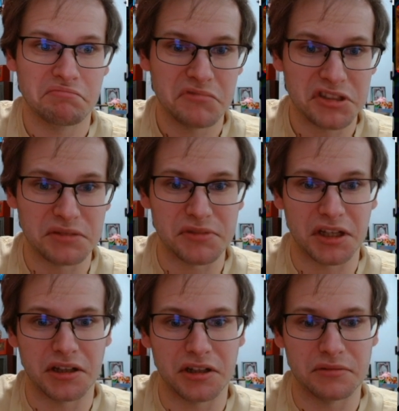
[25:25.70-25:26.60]
Seems
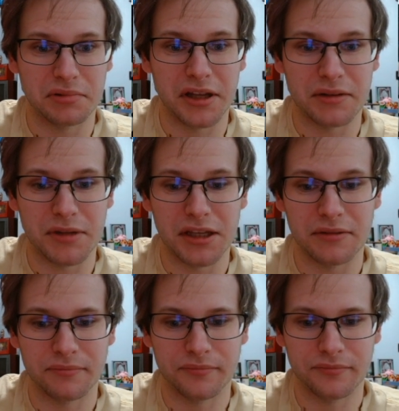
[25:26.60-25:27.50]
like a good play to
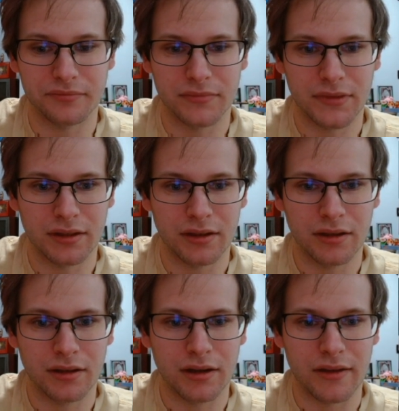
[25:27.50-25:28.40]
me.
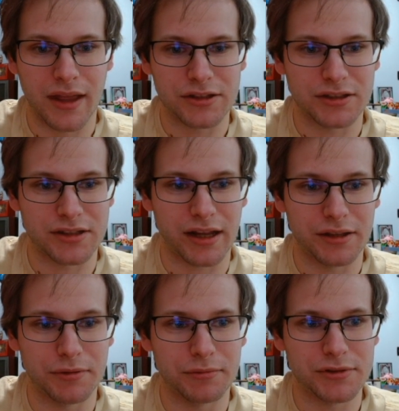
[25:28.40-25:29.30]
And that's exactly
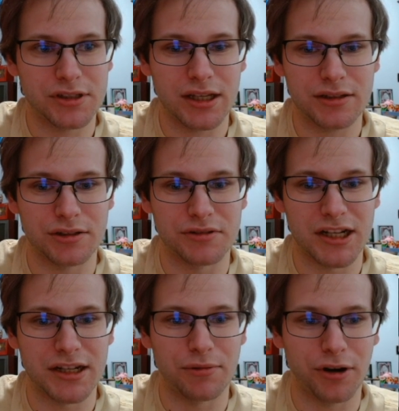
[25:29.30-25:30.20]
what we'll see. So
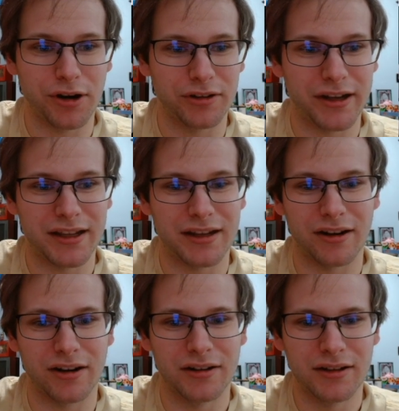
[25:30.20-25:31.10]
DD Warrior Lady
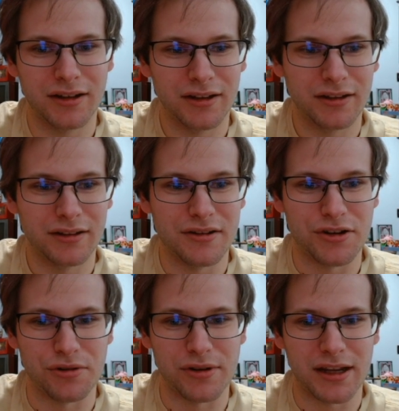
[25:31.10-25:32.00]
here
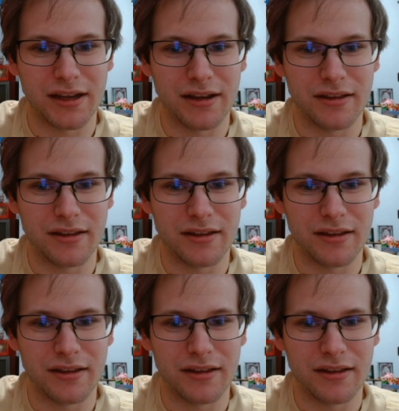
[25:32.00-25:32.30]
doing